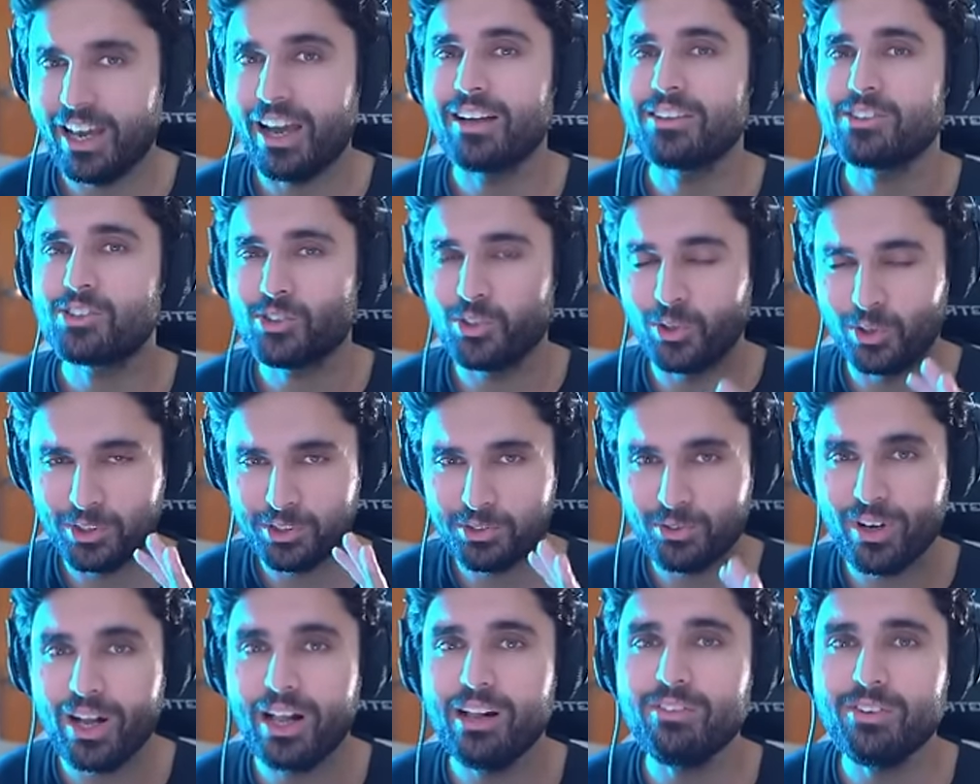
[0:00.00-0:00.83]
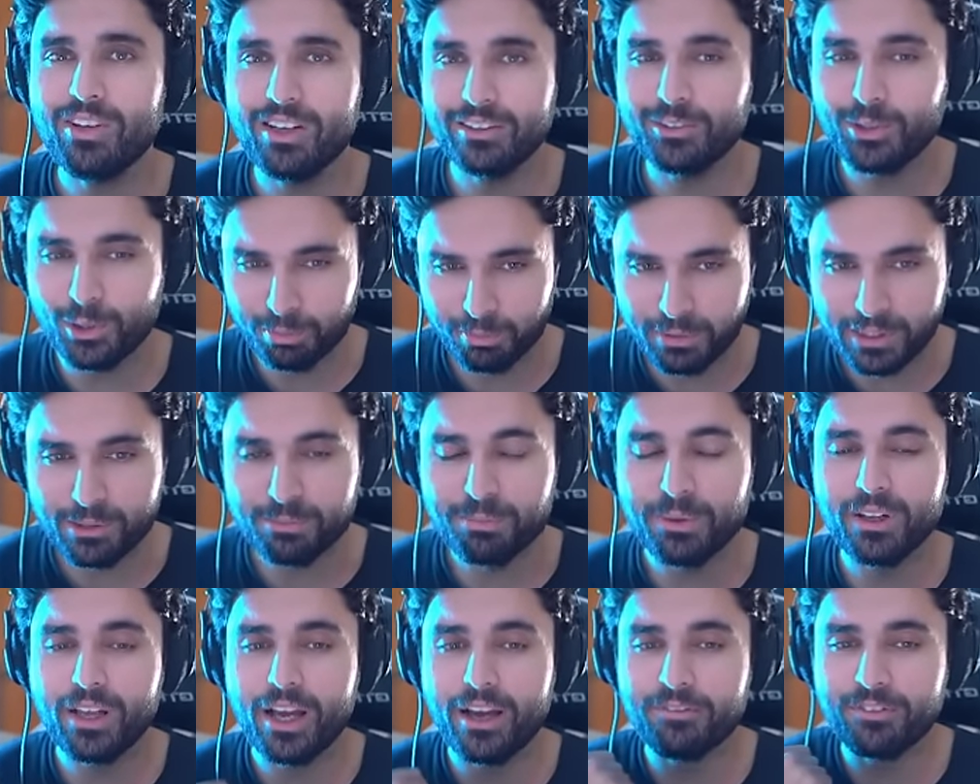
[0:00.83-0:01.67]
Yeah, so 1,200
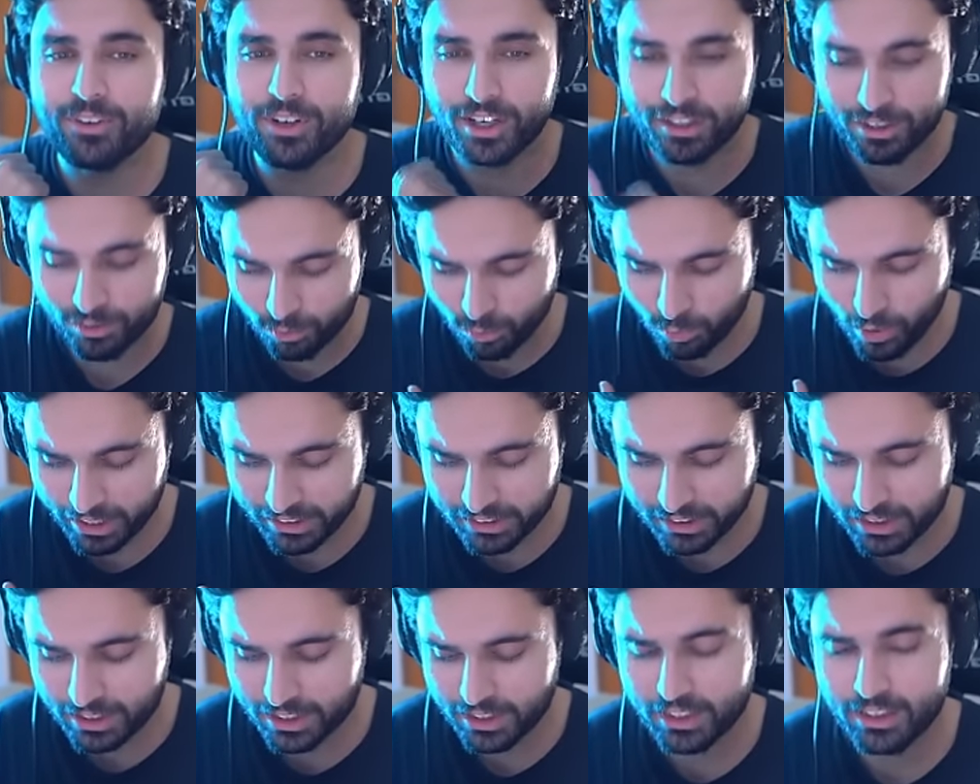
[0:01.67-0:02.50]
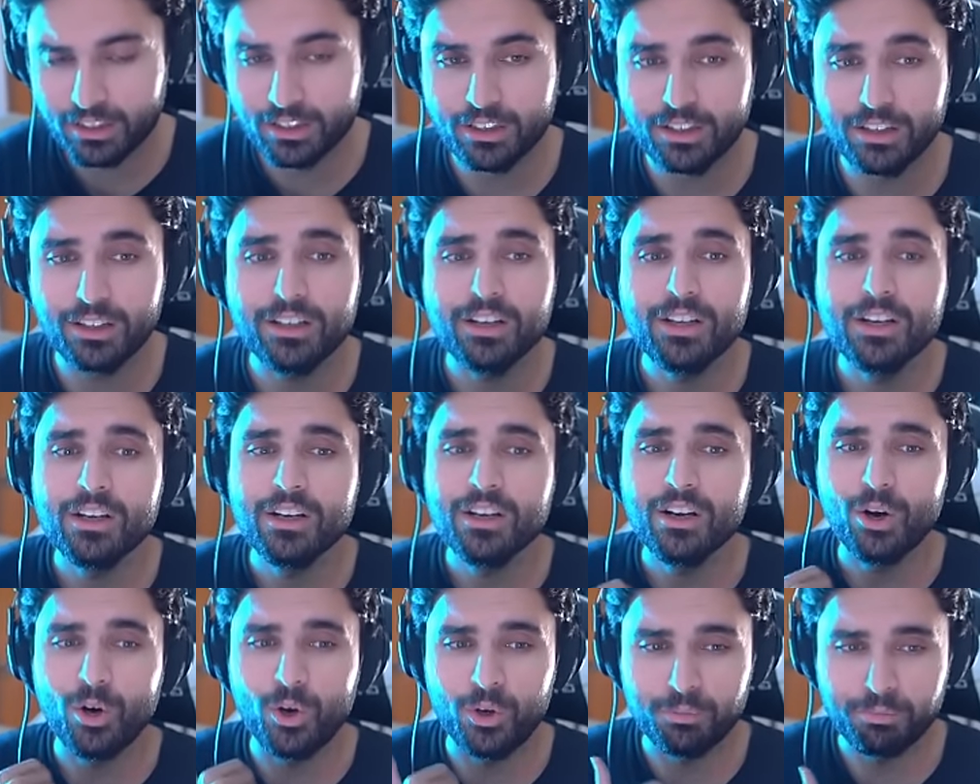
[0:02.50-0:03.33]
people have gotten one kill
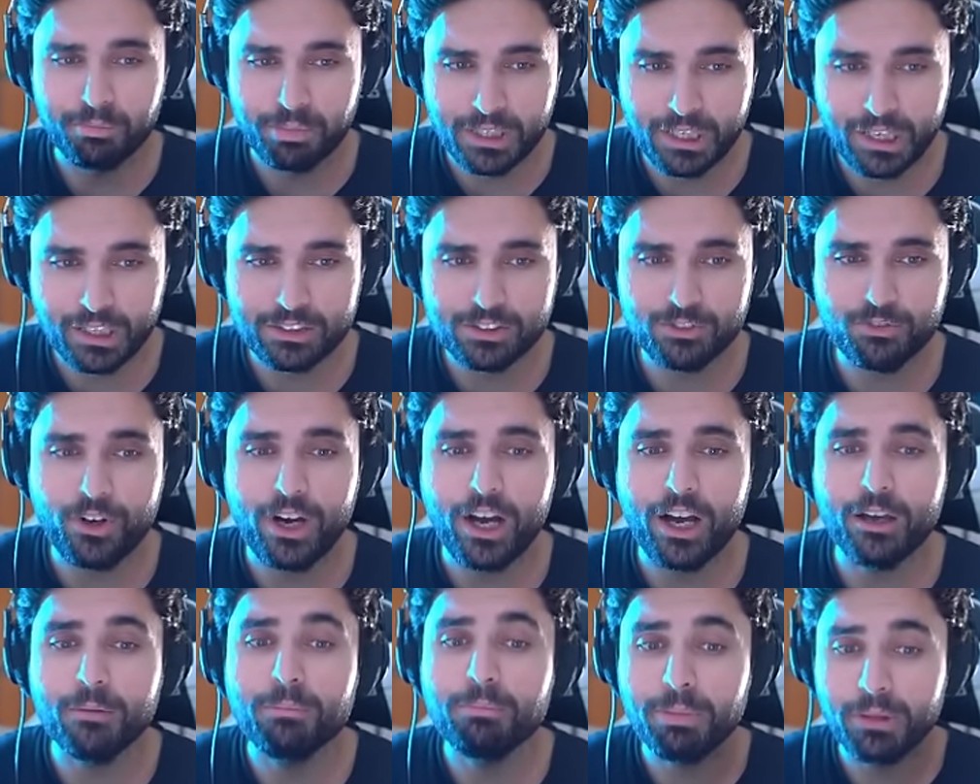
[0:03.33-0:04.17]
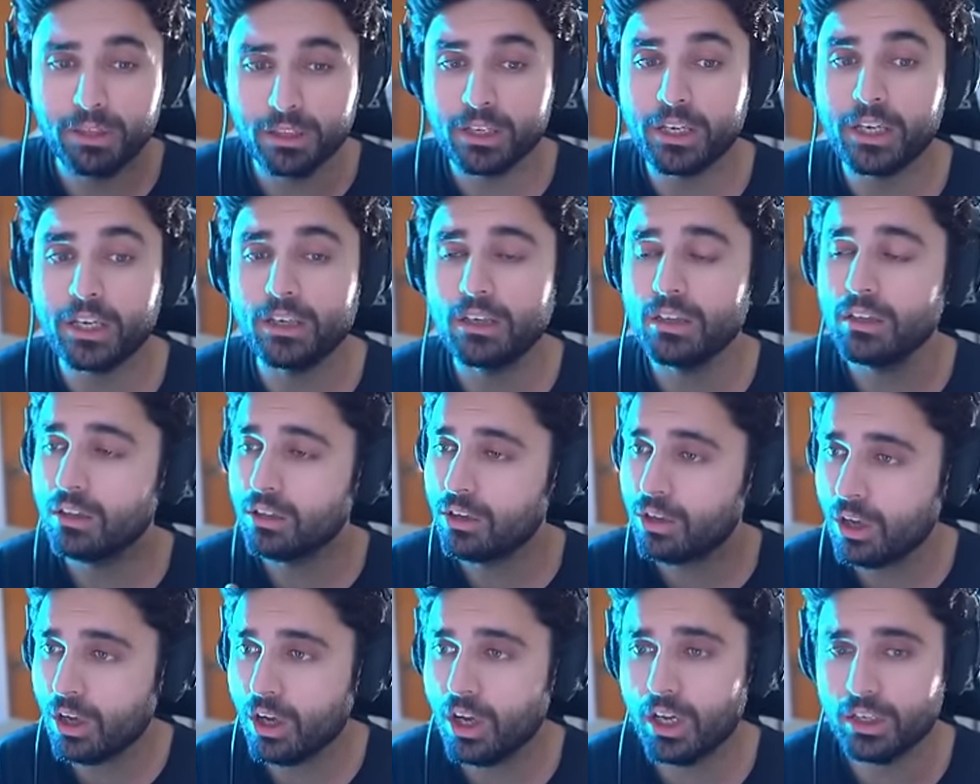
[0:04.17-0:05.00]
on PS5 playing
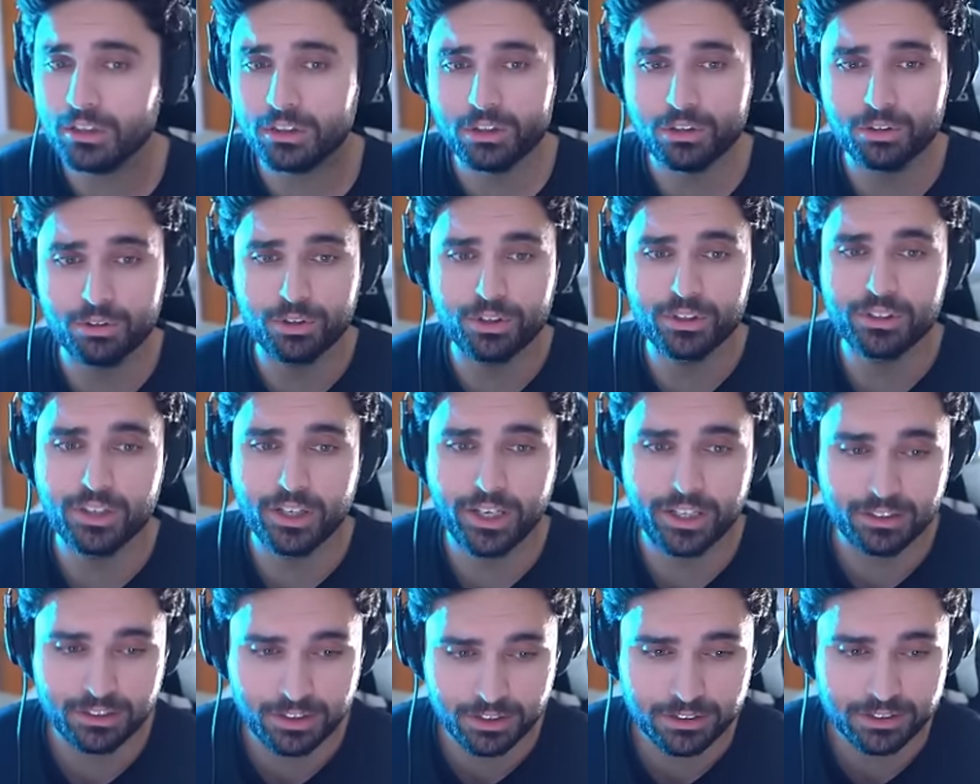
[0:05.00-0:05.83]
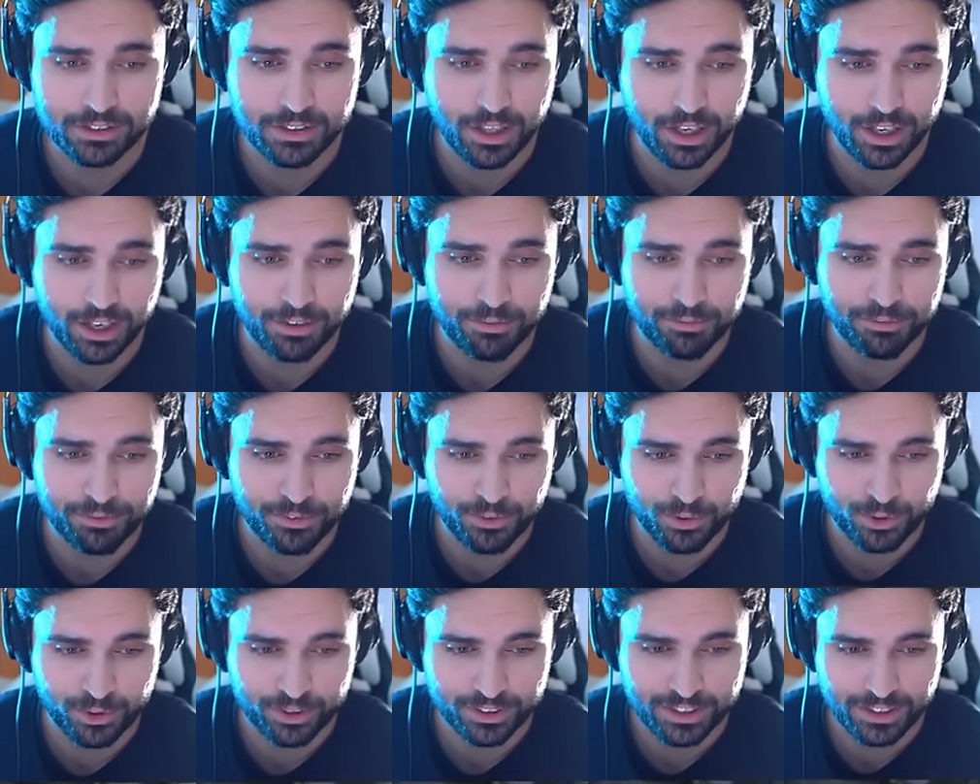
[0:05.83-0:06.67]
Concord, like this game
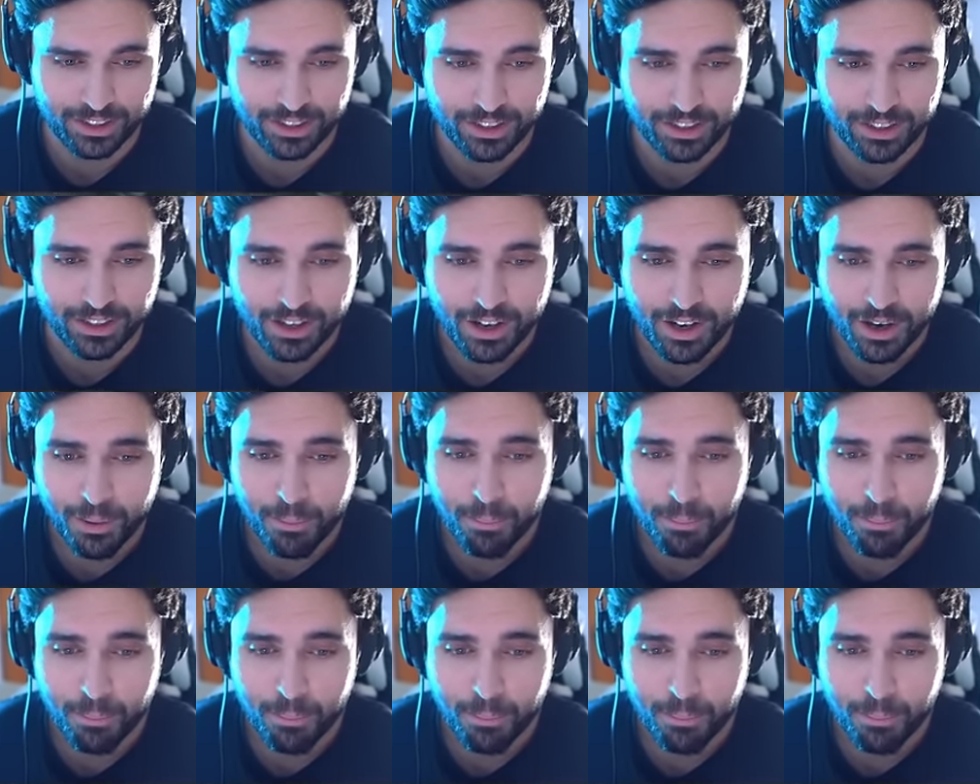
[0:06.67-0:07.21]
for the